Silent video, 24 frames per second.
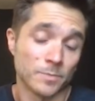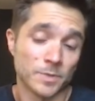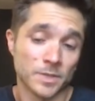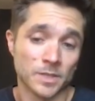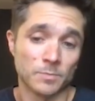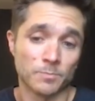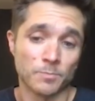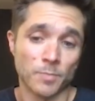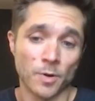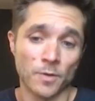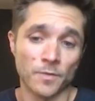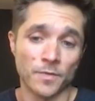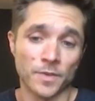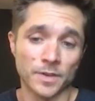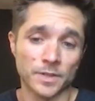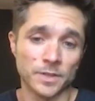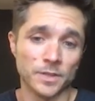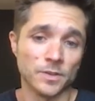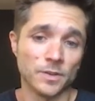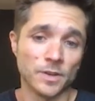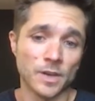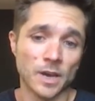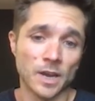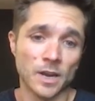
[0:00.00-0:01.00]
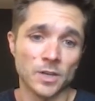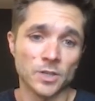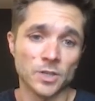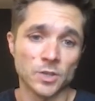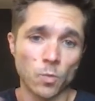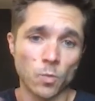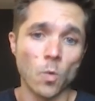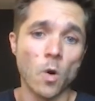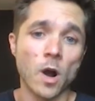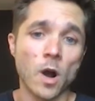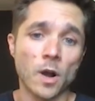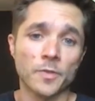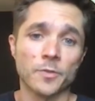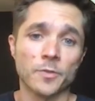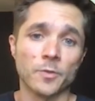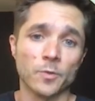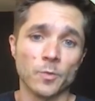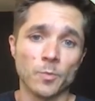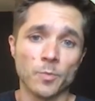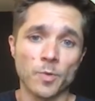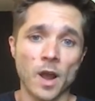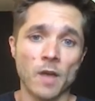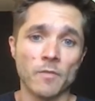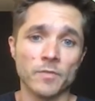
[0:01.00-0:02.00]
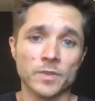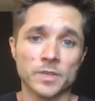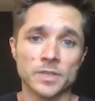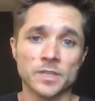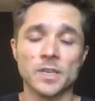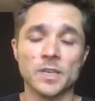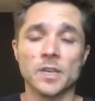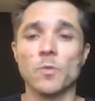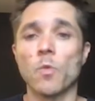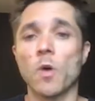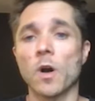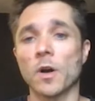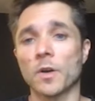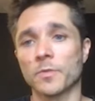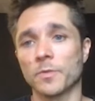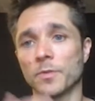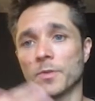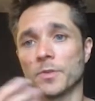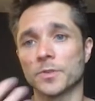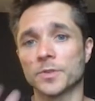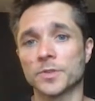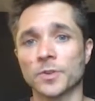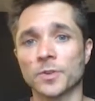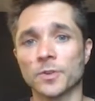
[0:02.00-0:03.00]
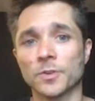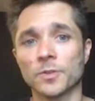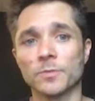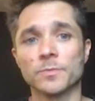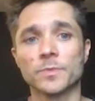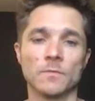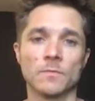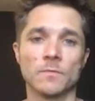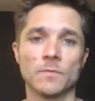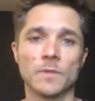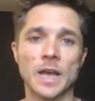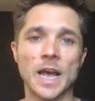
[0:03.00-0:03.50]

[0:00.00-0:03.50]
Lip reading: It's perfect. You kind of just walk through privacy, walk through your terms.